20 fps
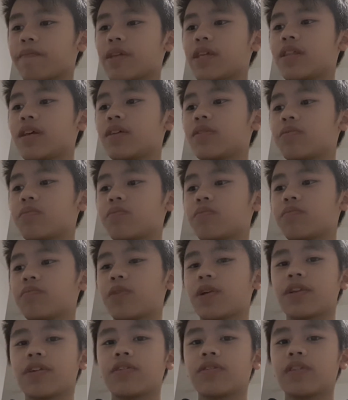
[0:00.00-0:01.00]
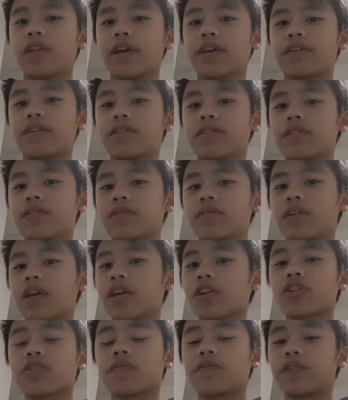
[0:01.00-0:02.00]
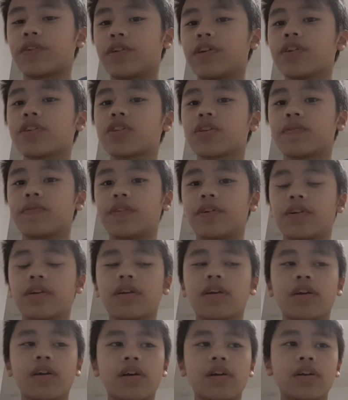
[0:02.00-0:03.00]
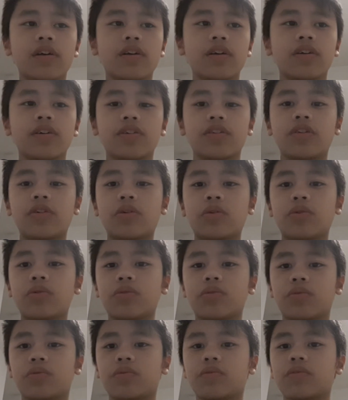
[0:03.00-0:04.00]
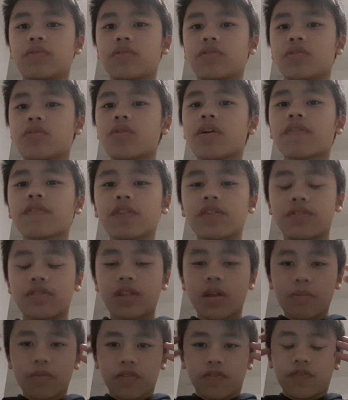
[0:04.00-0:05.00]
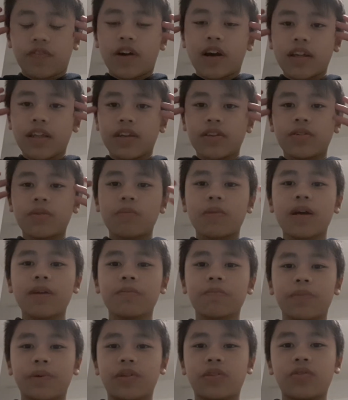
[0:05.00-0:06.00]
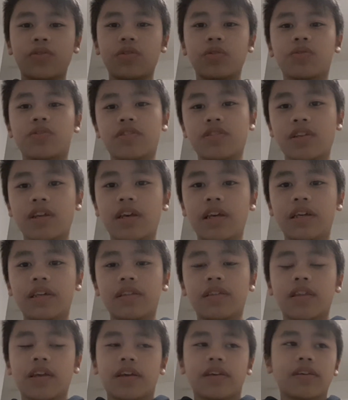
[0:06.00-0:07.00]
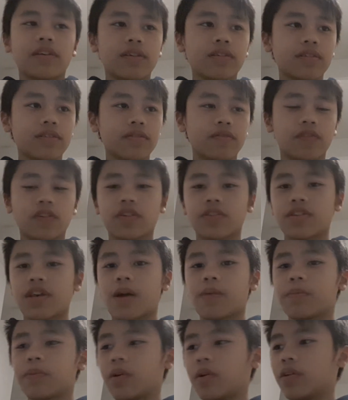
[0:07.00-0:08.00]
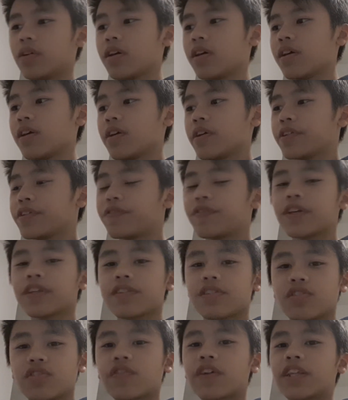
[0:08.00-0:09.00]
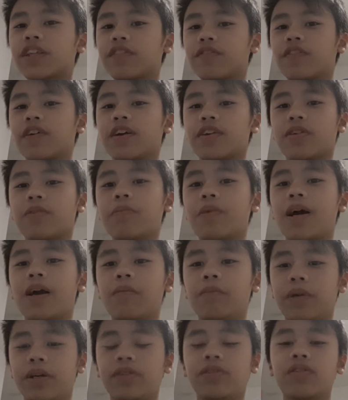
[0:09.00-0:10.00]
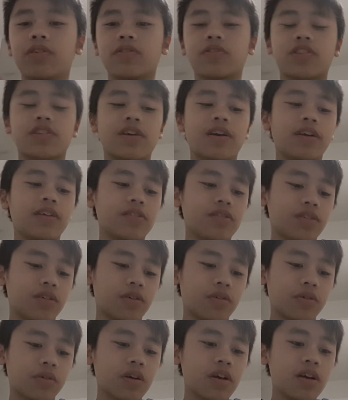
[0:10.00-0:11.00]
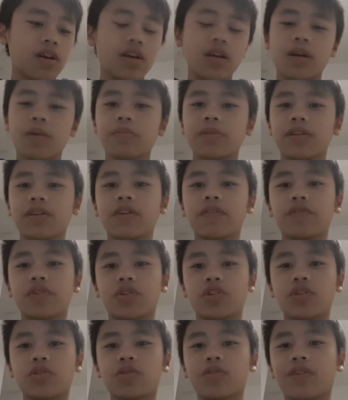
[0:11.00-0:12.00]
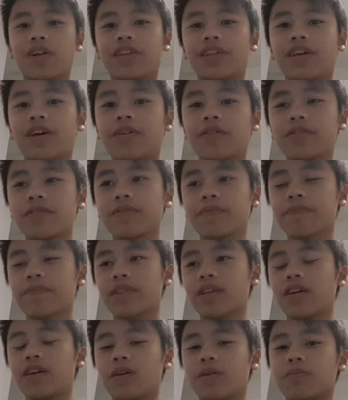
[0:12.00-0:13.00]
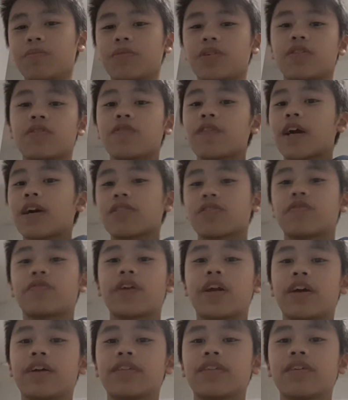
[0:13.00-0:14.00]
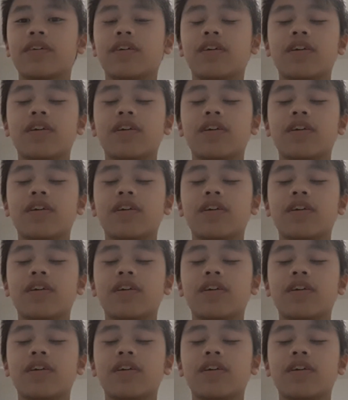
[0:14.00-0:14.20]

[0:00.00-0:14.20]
and then when you're like extrovert introvert you you have this type of thought in your mind, but you don't say it. Like, for example, you think this funny thought in your mind, but you don't say it. So I'm gonna give you a joke right now. Um, your fast friend,